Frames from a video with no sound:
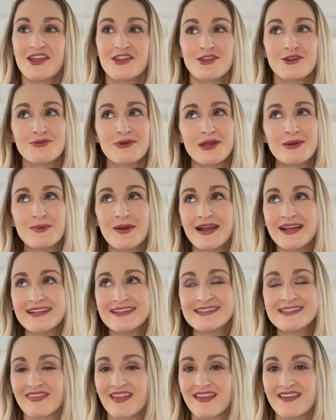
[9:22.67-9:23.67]
The red
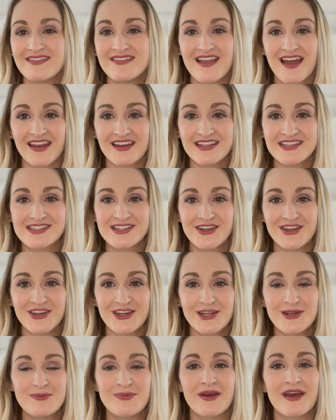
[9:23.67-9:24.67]
wine's not as good,